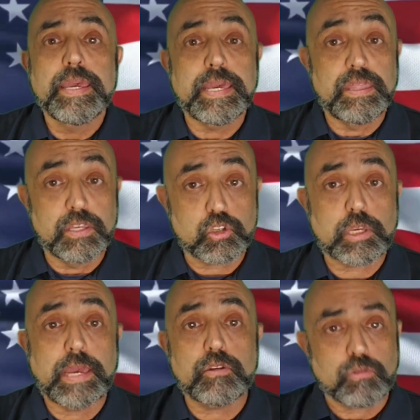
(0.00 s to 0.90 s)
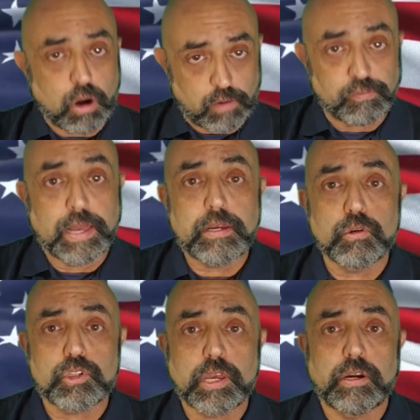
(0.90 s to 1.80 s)
In this case, our flag
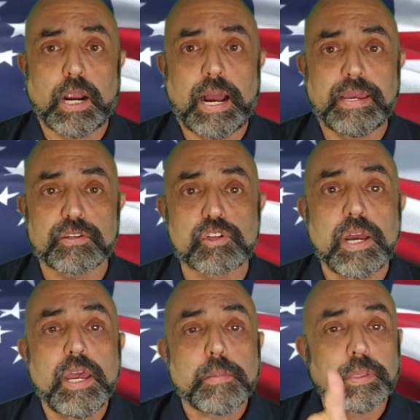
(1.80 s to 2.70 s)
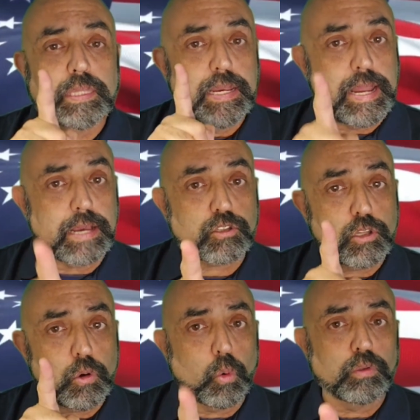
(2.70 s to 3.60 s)
goes center highest, but the next
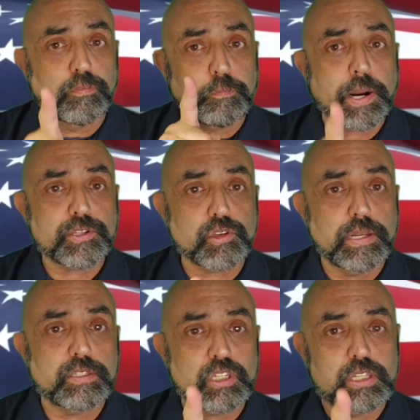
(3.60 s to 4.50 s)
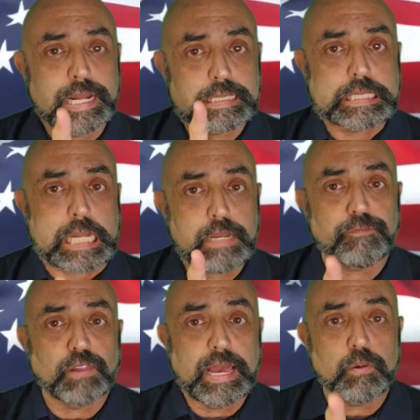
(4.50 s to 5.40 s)
in order of precedence is that state
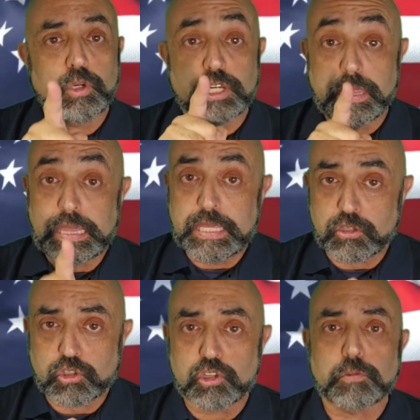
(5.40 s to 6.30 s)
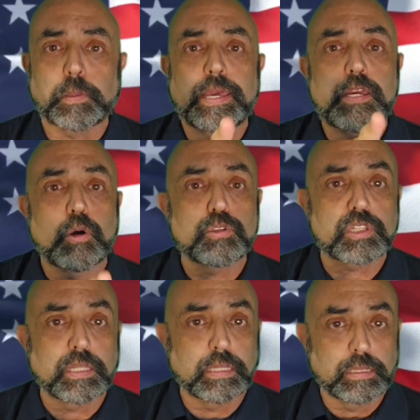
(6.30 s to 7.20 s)
flag, which in this display goes
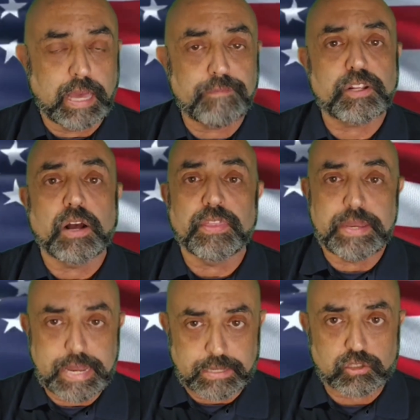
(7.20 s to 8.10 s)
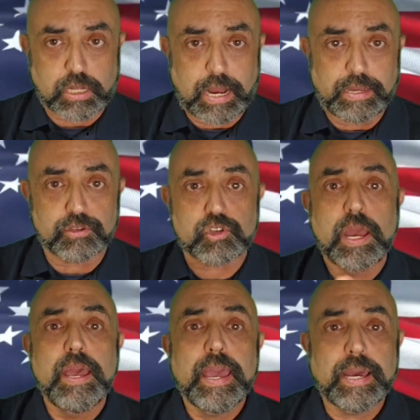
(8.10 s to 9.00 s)
to the left on the next highest,
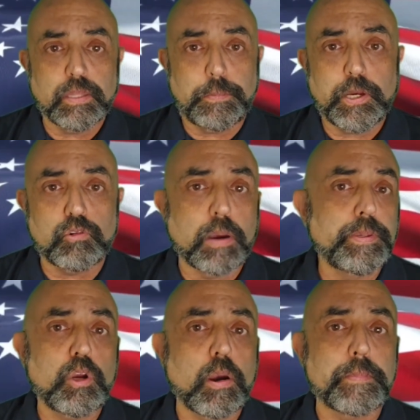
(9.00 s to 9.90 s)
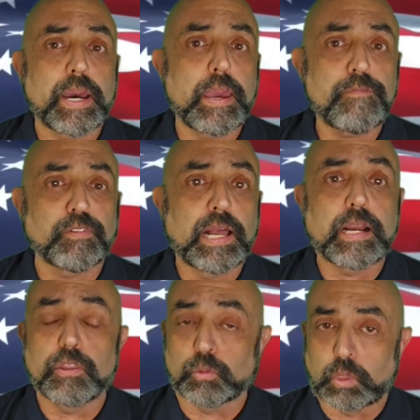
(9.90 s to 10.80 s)
and the POW/MIA flag
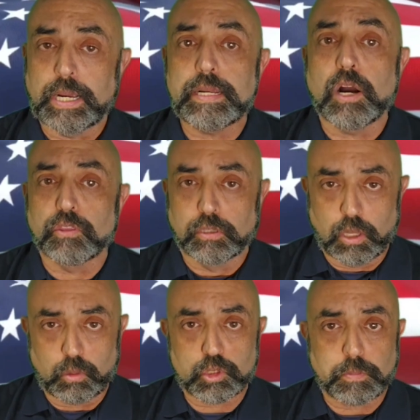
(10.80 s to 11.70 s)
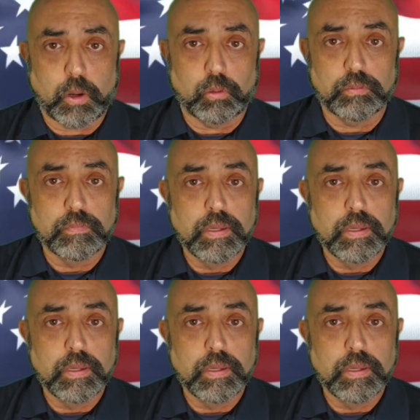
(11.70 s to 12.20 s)
on the right on the lowest pole.